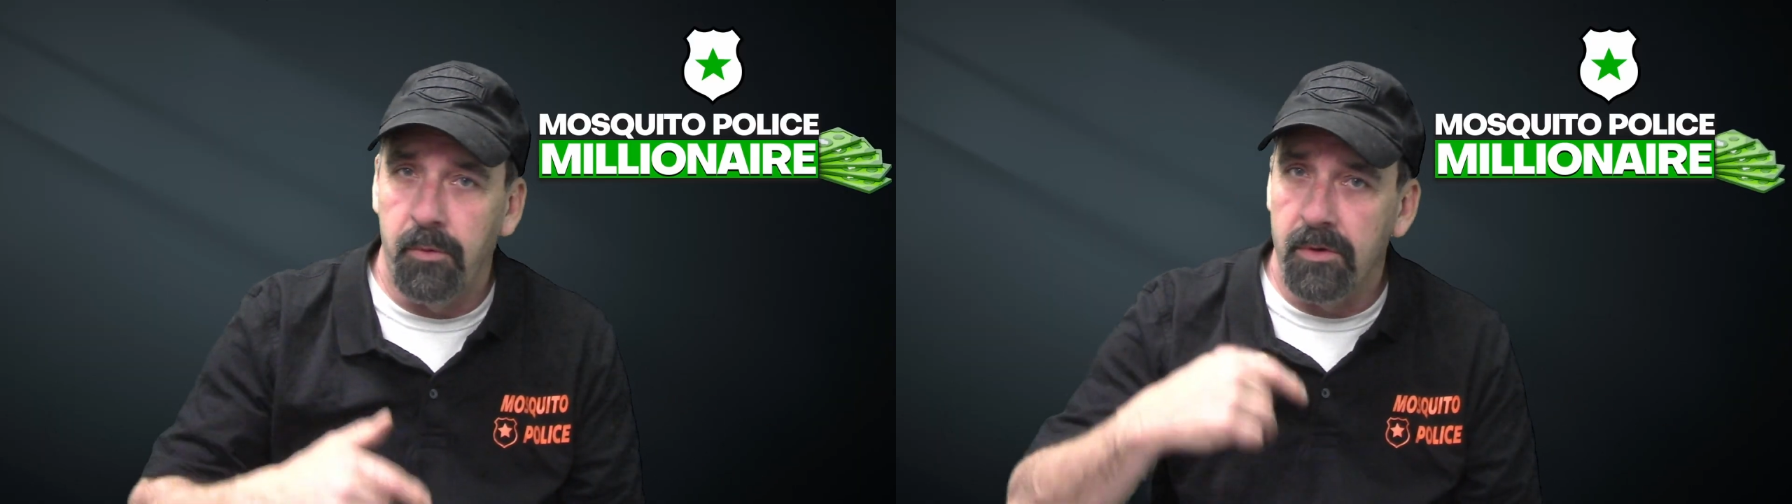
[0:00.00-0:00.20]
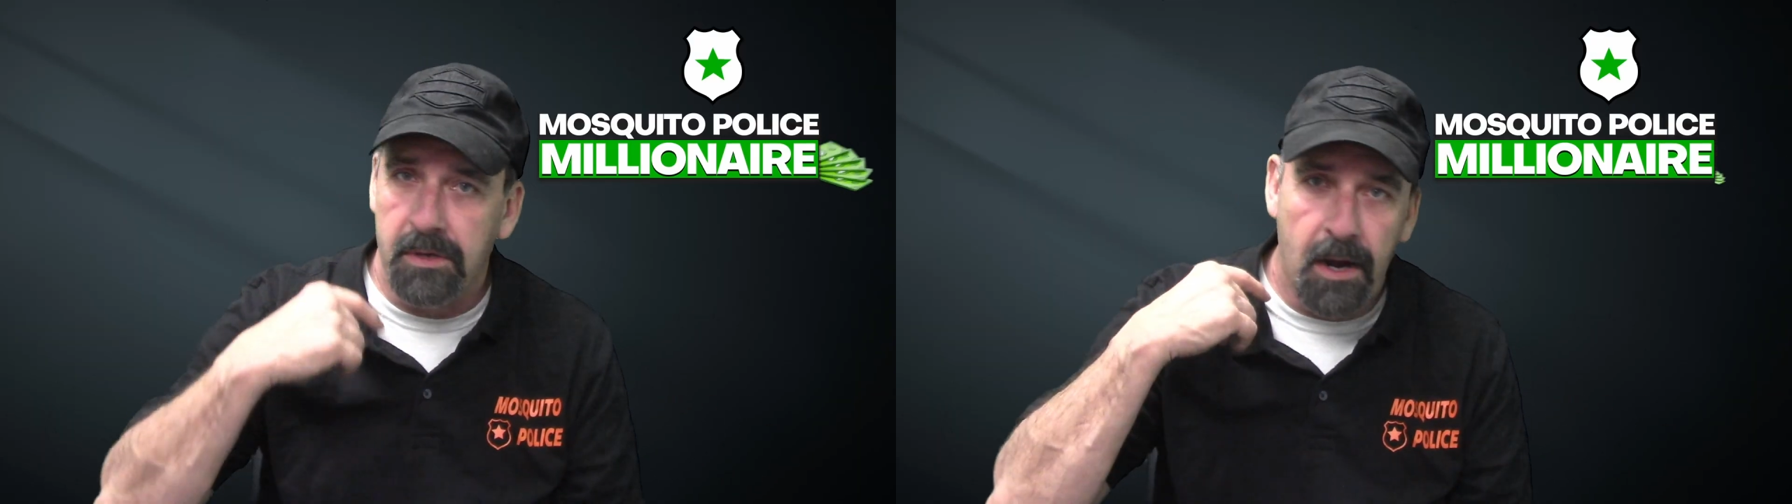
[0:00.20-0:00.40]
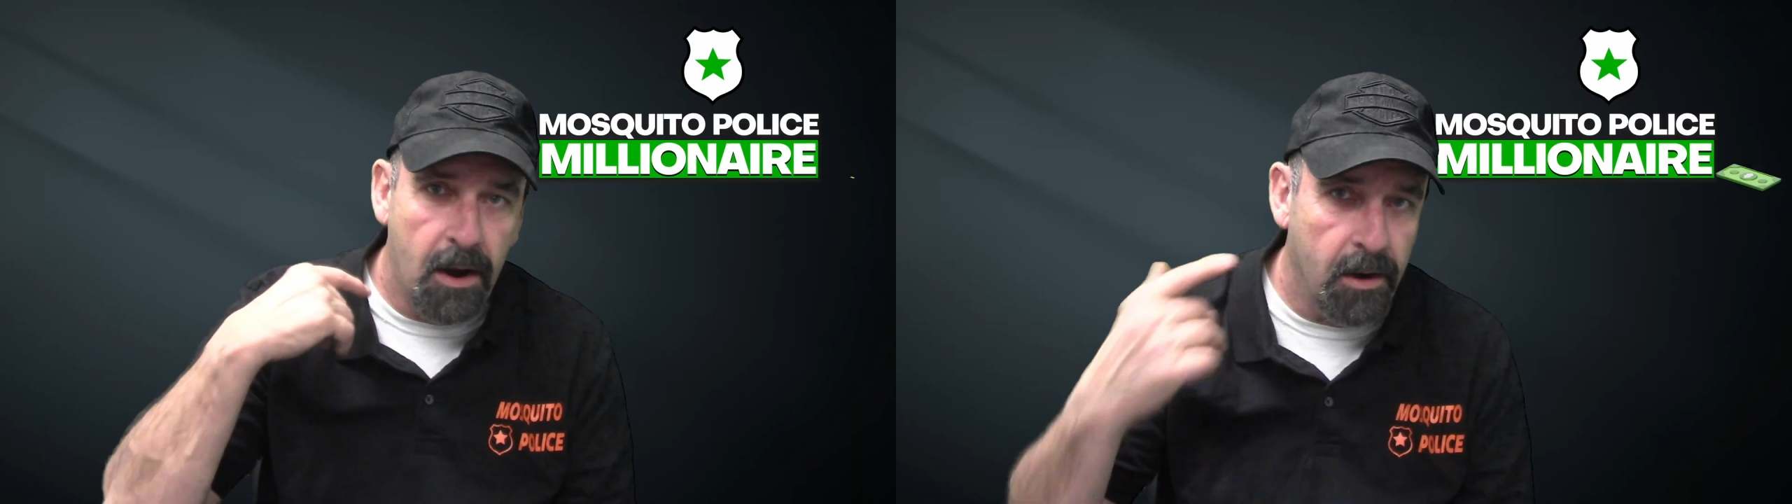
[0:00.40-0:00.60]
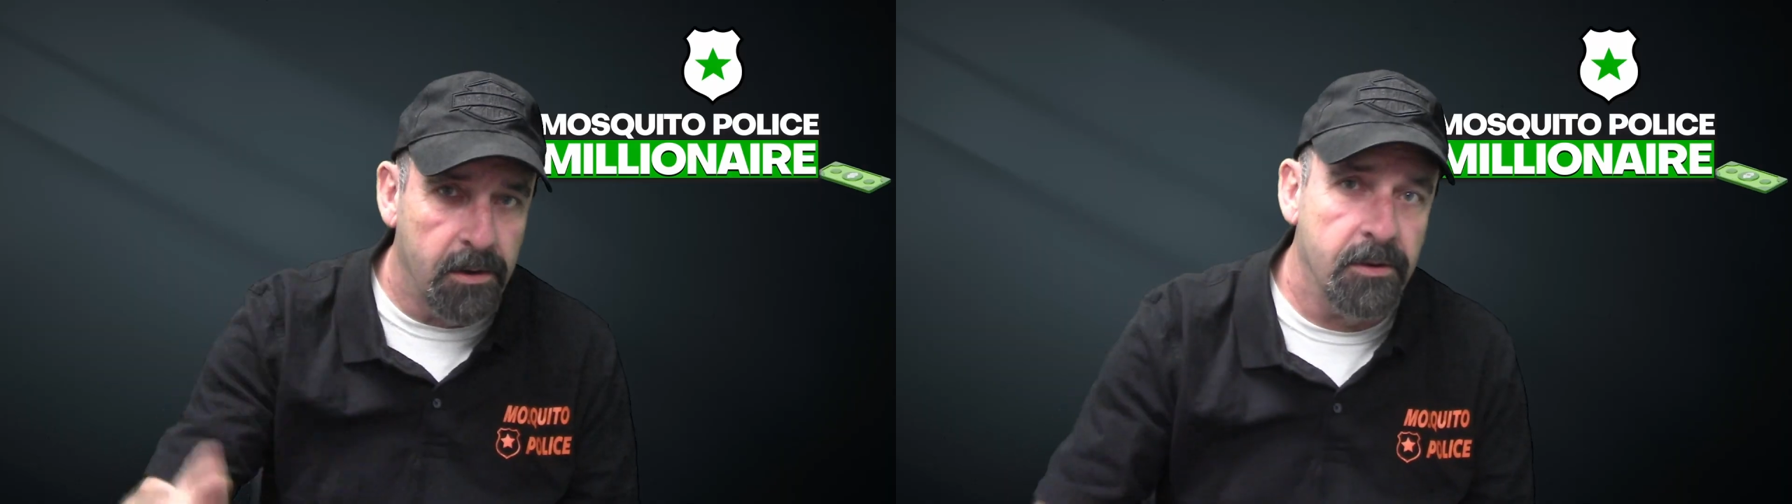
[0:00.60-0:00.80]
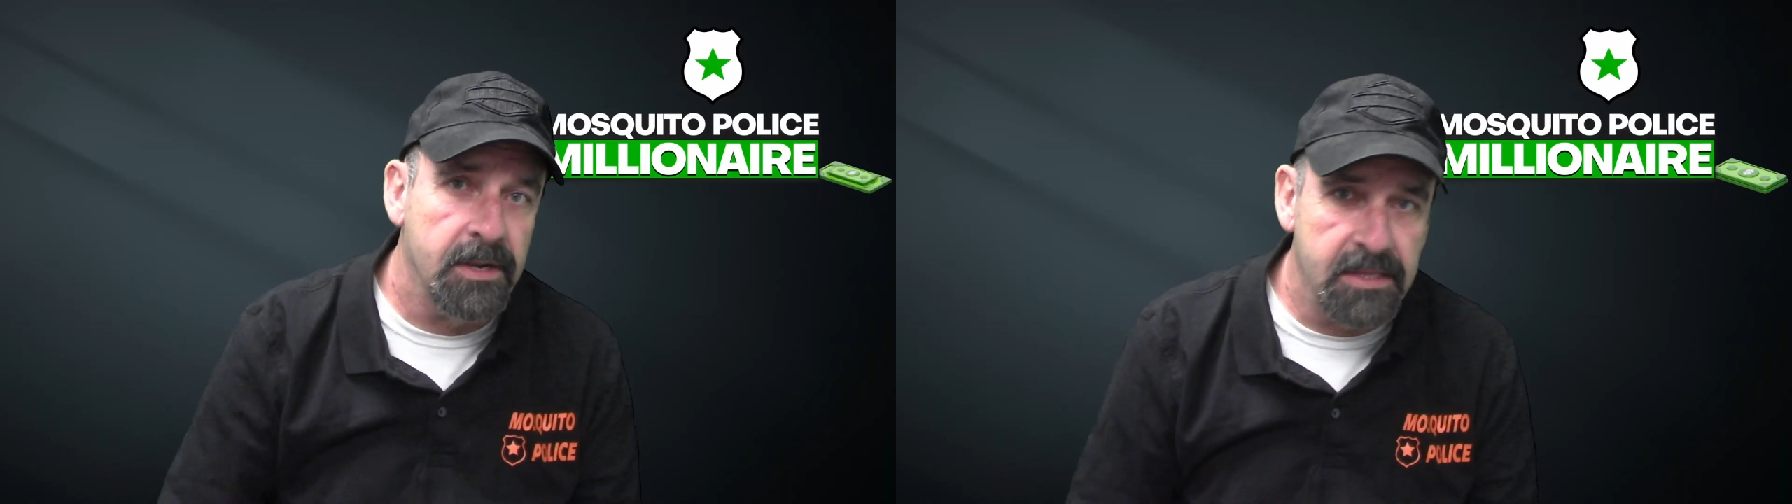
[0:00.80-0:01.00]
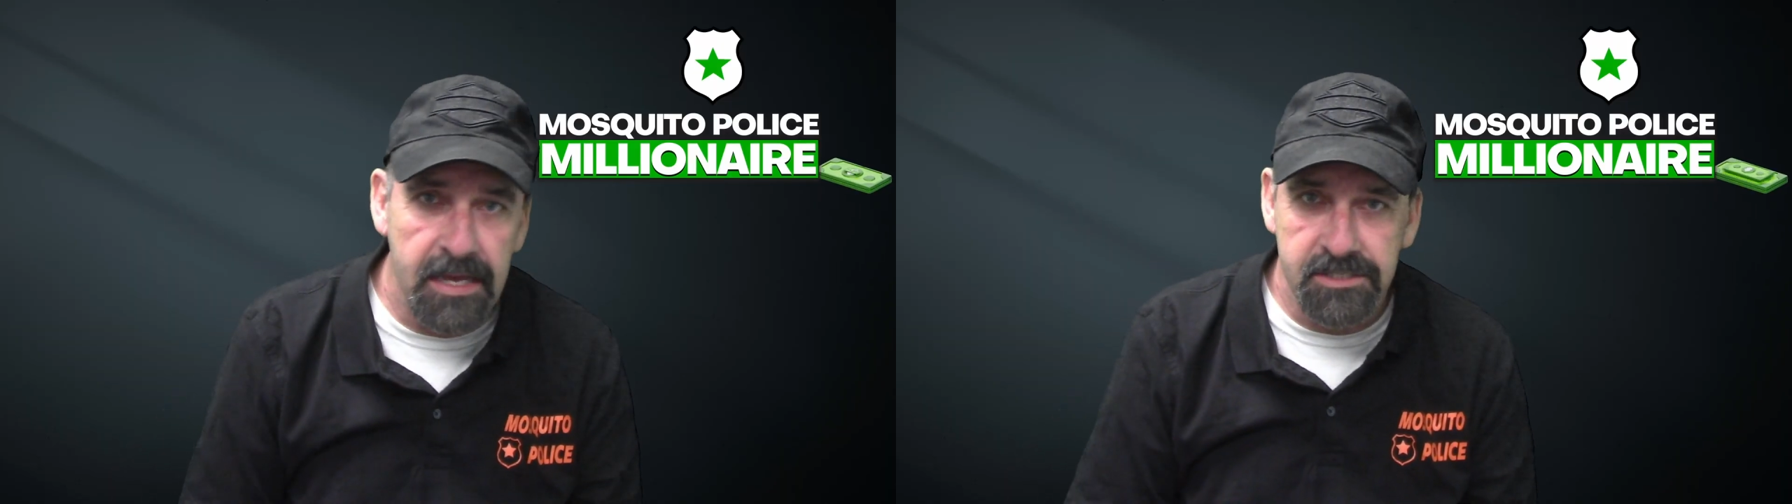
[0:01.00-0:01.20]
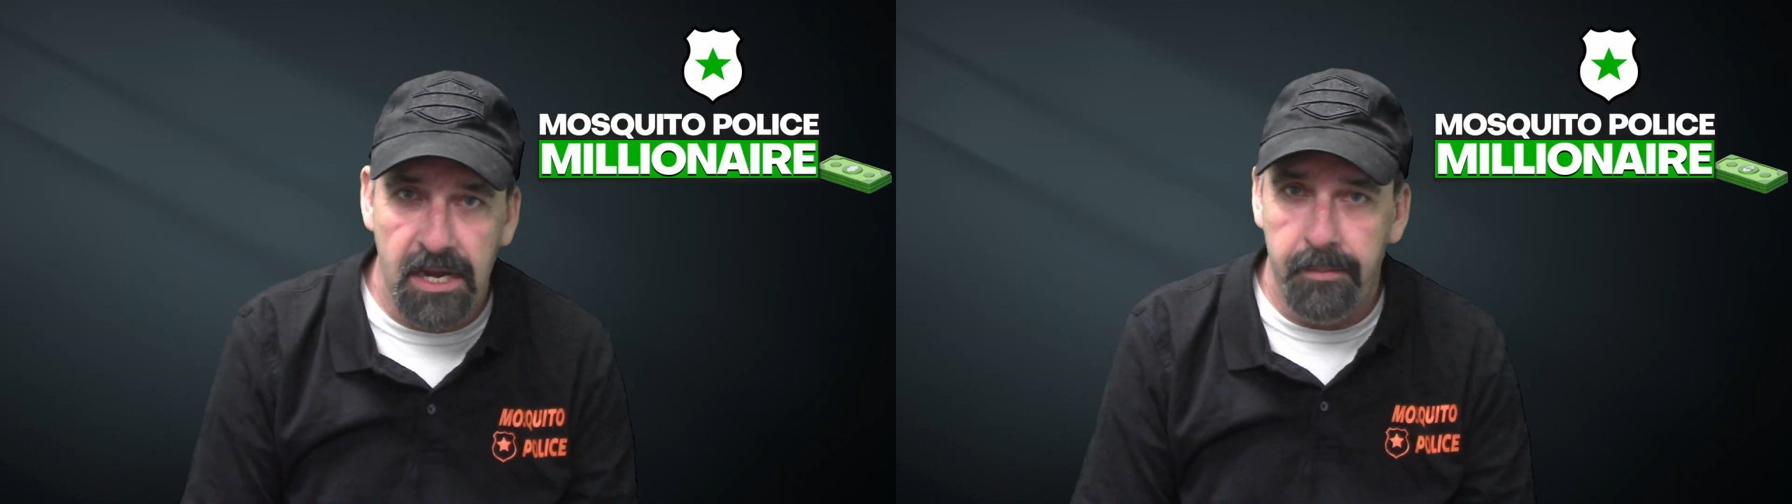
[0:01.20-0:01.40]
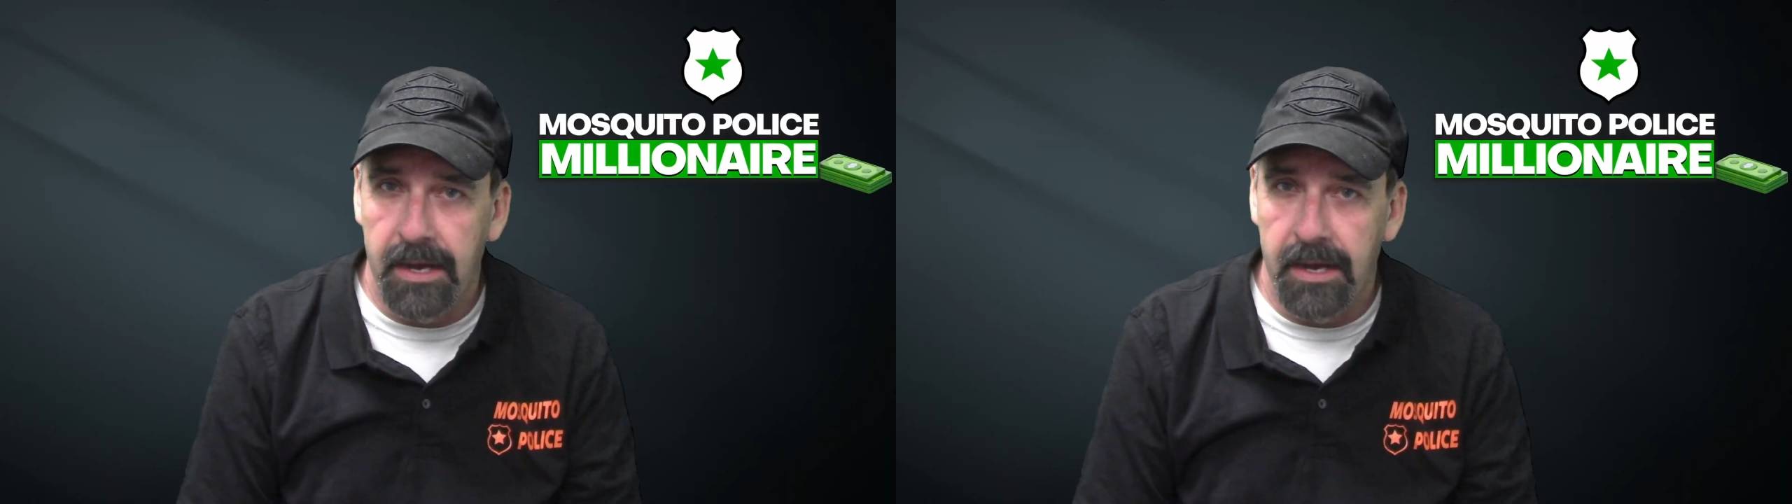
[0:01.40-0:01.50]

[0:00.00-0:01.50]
work harder at that job.